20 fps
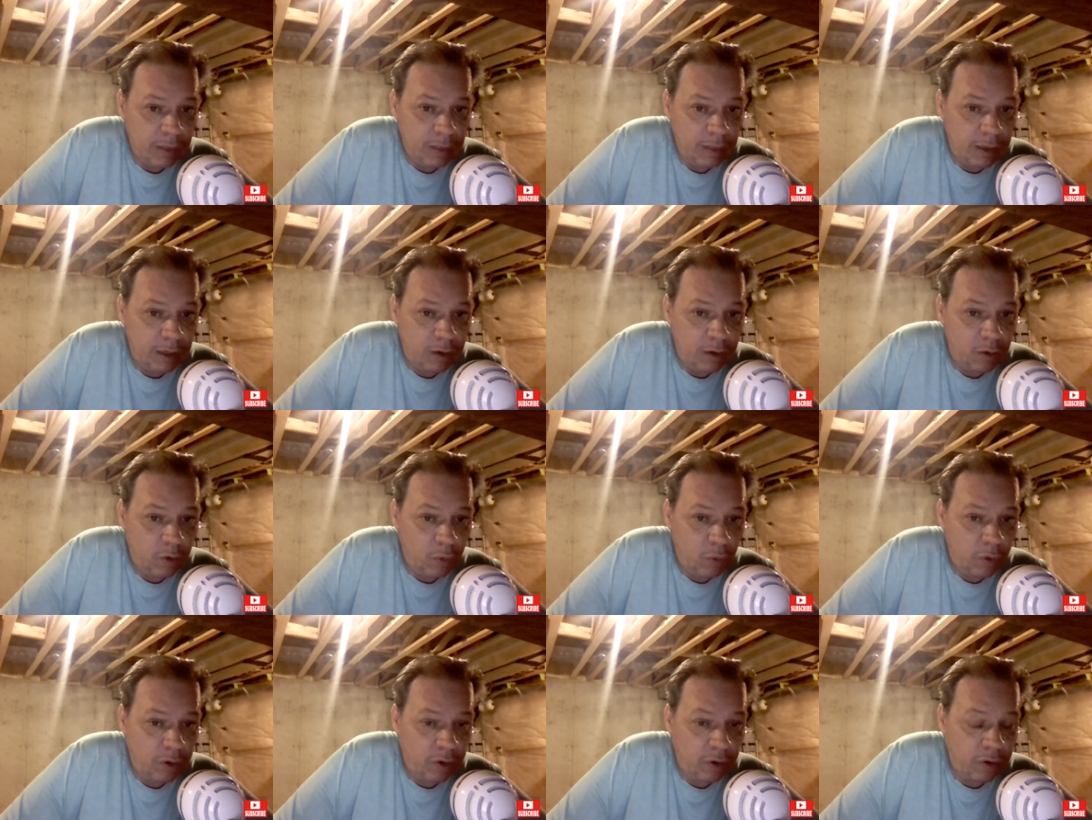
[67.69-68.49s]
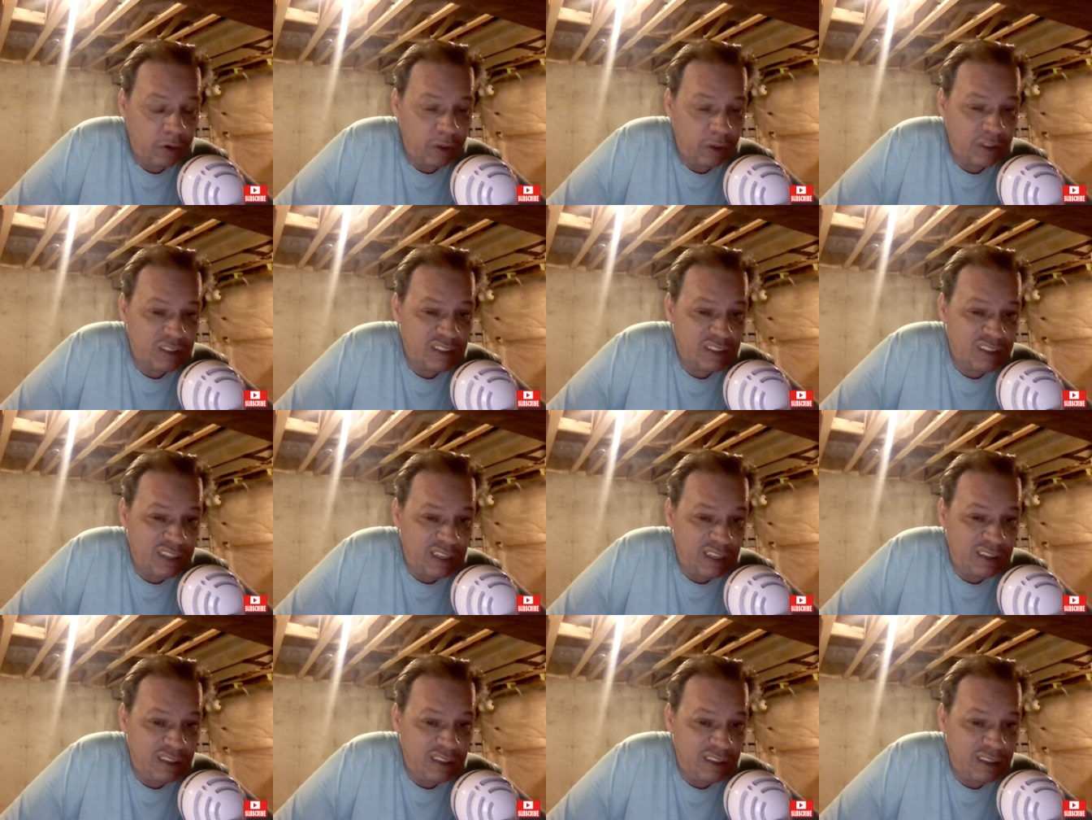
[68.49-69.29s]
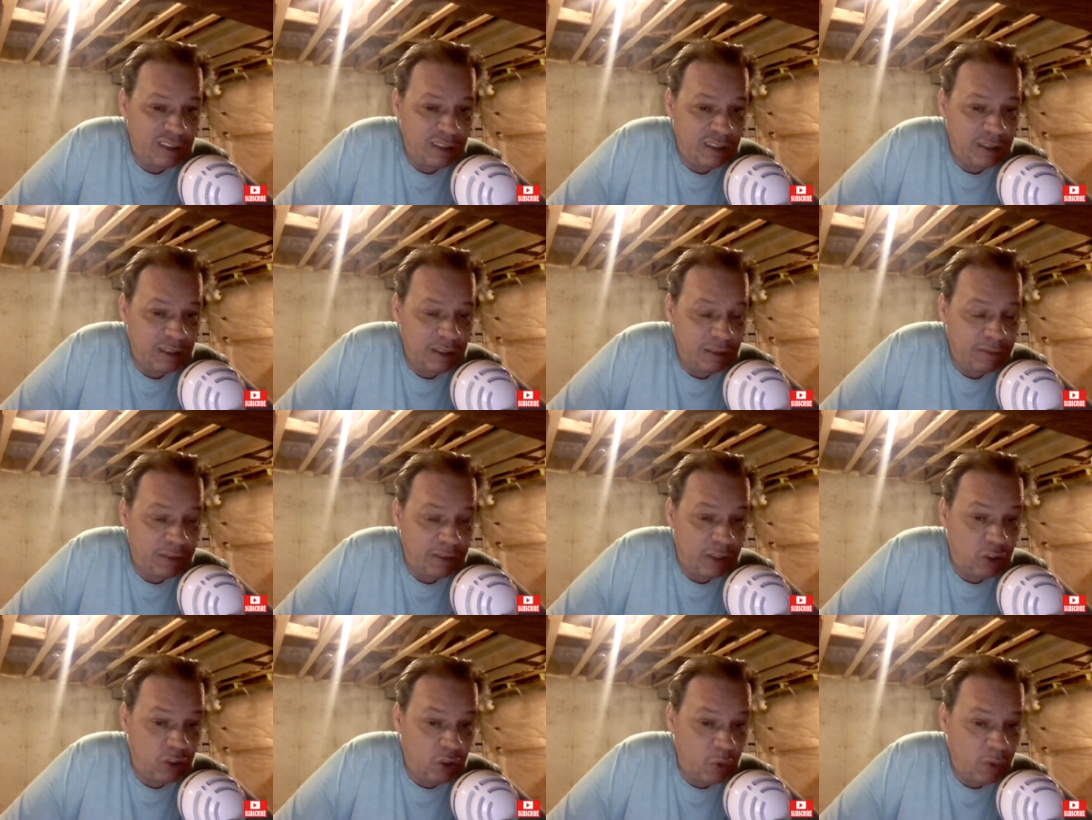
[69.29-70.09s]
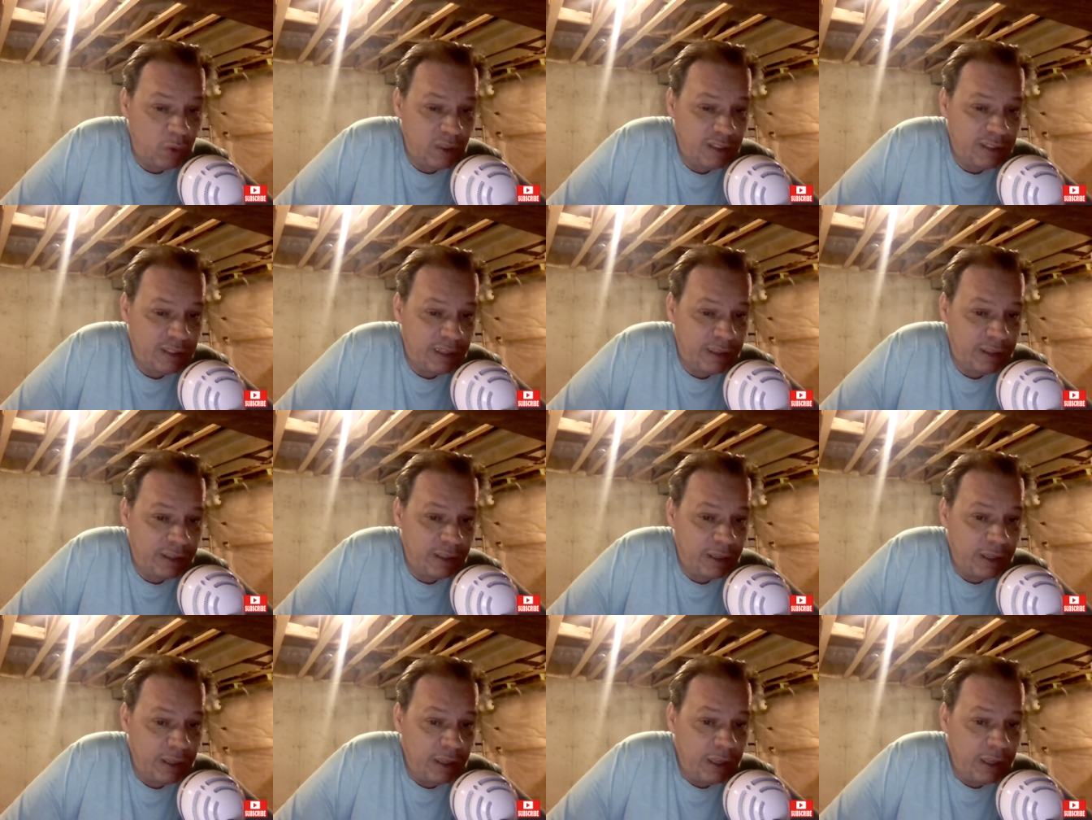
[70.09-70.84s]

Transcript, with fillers: They don't know whether they're going to extend it, and if they do extend it,